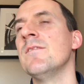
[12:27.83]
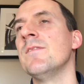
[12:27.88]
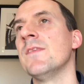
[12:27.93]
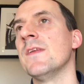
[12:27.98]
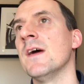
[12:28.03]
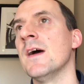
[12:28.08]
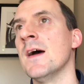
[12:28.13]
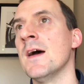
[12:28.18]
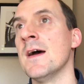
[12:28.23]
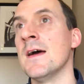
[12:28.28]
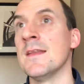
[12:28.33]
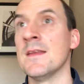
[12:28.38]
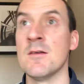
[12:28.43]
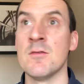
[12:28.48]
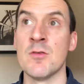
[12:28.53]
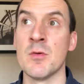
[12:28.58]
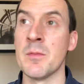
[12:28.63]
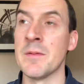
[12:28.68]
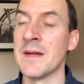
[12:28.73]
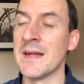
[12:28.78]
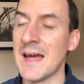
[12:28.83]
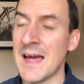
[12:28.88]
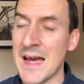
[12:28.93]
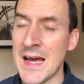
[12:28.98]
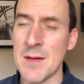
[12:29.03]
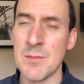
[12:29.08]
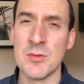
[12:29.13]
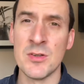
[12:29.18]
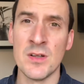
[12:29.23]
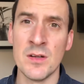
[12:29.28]
And they remain
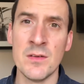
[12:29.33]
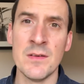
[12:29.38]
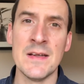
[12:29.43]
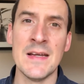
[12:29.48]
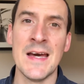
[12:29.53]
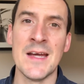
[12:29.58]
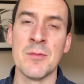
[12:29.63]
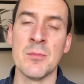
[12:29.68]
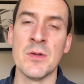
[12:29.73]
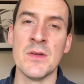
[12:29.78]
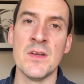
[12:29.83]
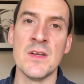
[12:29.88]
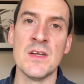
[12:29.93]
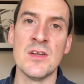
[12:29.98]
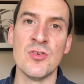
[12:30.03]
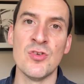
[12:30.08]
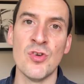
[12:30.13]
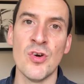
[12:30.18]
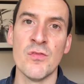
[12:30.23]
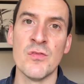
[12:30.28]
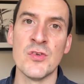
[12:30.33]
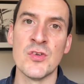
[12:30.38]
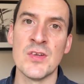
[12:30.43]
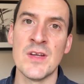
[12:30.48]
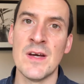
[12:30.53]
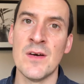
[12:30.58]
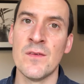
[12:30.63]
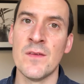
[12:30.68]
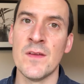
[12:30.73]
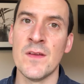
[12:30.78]
absolutely adamant that he's not for
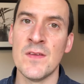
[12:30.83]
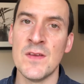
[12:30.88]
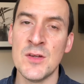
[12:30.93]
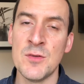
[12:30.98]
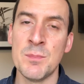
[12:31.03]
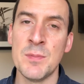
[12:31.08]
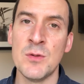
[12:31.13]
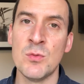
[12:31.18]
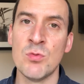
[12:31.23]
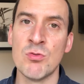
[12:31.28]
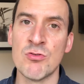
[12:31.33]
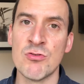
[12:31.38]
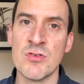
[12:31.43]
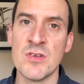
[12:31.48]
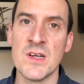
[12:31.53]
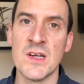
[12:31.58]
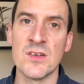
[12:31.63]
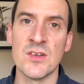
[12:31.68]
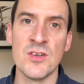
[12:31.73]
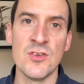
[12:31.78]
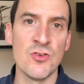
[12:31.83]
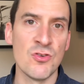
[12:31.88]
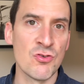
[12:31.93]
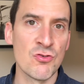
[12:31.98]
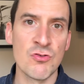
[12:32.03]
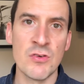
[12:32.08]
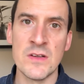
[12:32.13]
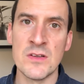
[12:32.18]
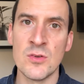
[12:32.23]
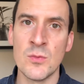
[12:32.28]
sale, that this bid was rejected
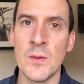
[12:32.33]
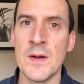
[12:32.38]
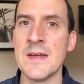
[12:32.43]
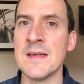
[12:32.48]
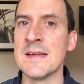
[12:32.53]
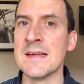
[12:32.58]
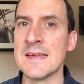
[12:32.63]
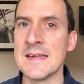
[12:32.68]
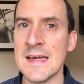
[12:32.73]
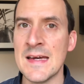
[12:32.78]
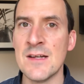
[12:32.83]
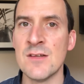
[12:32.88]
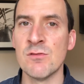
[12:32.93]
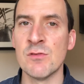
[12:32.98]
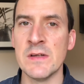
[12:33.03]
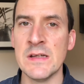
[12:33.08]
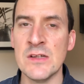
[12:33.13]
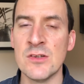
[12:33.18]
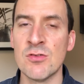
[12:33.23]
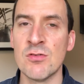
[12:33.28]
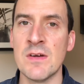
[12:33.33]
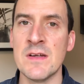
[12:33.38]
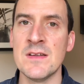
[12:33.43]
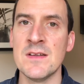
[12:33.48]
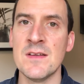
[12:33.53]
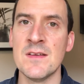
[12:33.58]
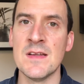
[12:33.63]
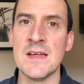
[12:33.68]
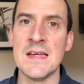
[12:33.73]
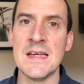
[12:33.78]
straight away, and again
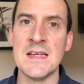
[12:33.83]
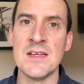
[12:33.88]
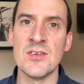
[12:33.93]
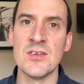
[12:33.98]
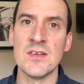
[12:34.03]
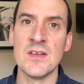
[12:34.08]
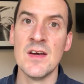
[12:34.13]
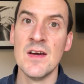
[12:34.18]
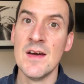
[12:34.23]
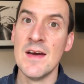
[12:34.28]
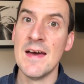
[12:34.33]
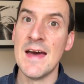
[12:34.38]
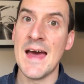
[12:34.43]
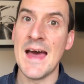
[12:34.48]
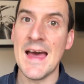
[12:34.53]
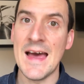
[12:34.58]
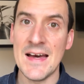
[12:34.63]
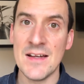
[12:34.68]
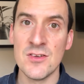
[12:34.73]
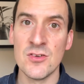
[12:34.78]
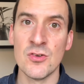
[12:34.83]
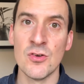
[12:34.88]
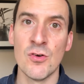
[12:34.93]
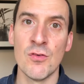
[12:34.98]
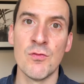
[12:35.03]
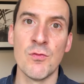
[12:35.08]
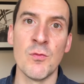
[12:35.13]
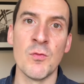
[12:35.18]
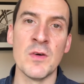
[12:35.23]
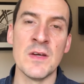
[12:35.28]
reiterated that he is hands
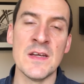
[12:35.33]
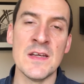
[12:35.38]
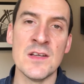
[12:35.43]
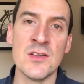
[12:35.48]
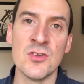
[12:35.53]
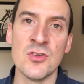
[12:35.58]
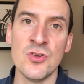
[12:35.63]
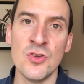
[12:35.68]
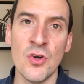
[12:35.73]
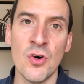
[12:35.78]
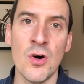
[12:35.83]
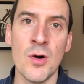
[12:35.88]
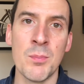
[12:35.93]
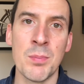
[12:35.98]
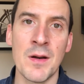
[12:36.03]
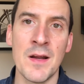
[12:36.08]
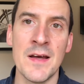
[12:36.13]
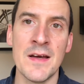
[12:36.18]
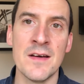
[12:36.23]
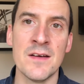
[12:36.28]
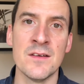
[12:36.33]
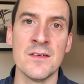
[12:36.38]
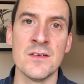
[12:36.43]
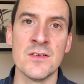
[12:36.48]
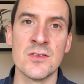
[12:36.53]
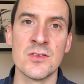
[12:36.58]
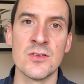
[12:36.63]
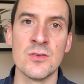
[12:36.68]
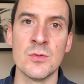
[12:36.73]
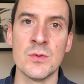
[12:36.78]
off. He is not a player
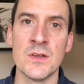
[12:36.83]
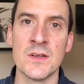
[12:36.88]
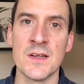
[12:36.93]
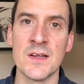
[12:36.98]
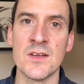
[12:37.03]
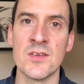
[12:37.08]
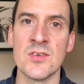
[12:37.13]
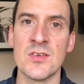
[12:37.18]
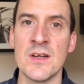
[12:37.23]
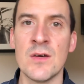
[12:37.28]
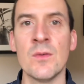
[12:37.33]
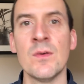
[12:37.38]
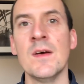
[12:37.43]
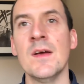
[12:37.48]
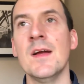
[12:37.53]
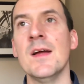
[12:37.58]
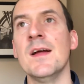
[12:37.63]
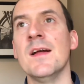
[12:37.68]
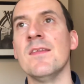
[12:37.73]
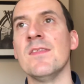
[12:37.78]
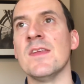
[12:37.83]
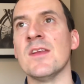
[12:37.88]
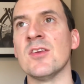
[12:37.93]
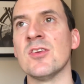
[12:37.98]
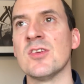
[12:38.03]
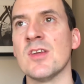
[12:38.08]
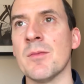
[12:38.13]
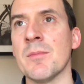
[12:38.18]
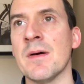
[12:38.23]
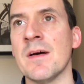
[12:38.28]
Arsenal are going to sell this
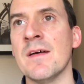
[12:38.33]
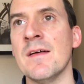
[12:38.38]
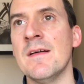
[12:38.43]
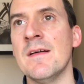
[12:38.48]
summer.